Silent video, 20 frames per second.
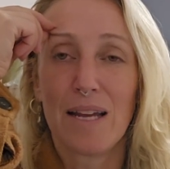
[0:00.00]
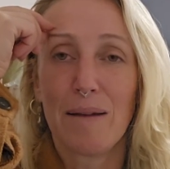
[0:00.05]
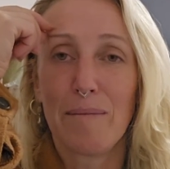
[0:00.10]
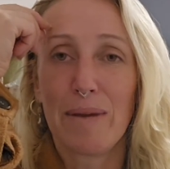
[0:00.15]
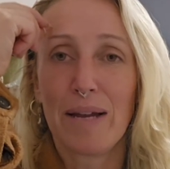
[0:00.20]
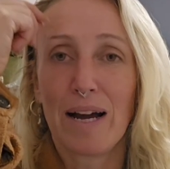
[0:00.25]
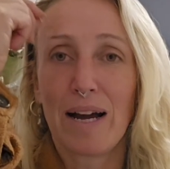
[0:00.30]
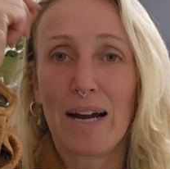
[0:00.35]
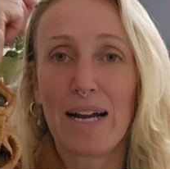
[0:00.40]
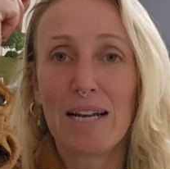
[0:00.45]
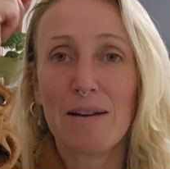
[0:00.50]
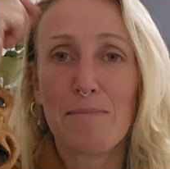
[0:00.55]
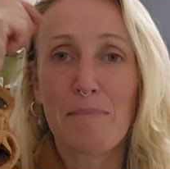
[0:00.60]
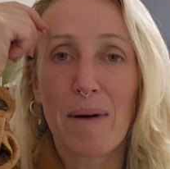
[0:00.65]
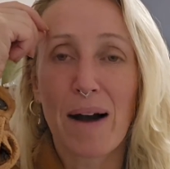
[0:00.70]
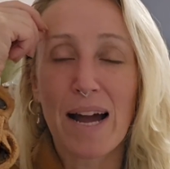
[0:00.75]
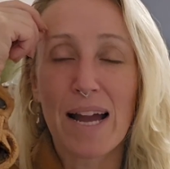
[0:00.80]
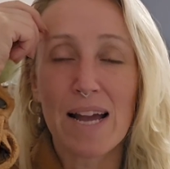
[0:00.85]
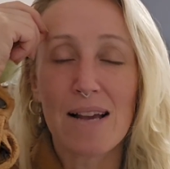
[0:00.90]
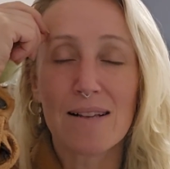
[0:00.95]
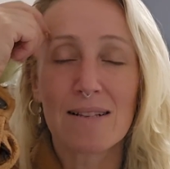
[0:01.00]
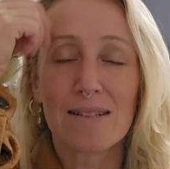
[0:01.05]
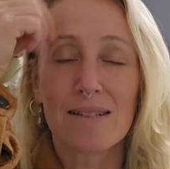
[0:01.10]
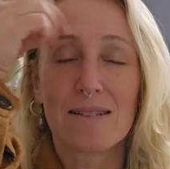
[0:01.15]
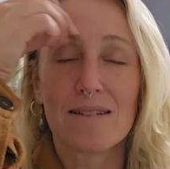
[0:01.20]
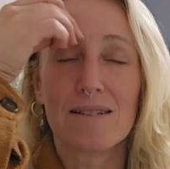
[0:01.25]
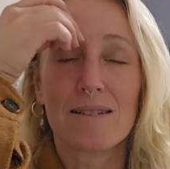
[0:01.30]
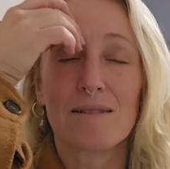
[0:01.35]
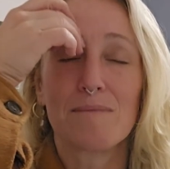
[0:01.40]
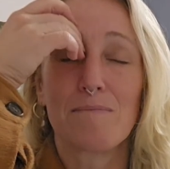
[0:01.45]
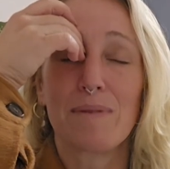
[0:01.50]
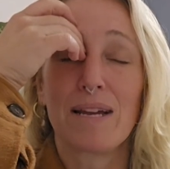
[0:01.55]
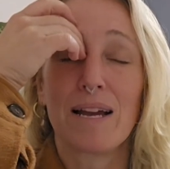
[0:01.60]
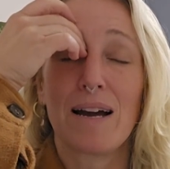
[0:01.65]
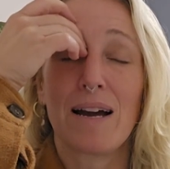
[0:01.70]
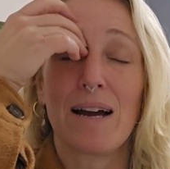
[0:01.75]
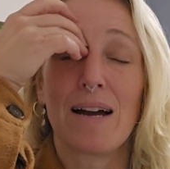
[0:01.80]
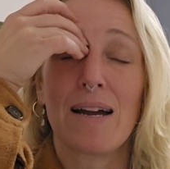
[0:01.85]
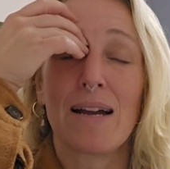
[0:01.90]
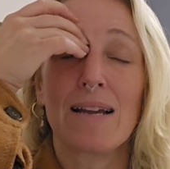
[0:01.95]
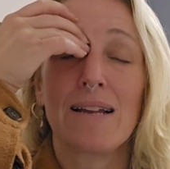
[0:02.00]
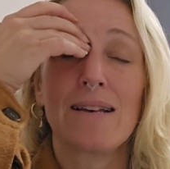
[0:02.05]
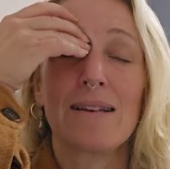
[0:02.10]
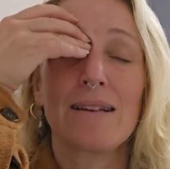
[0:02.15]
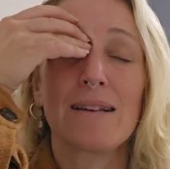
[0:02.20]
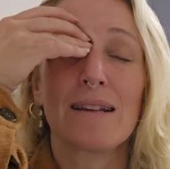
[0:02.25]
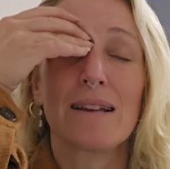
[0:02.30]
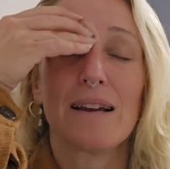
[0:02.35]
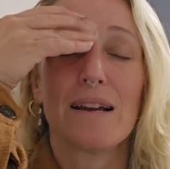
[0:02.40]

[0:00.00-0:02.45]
behind biases, behind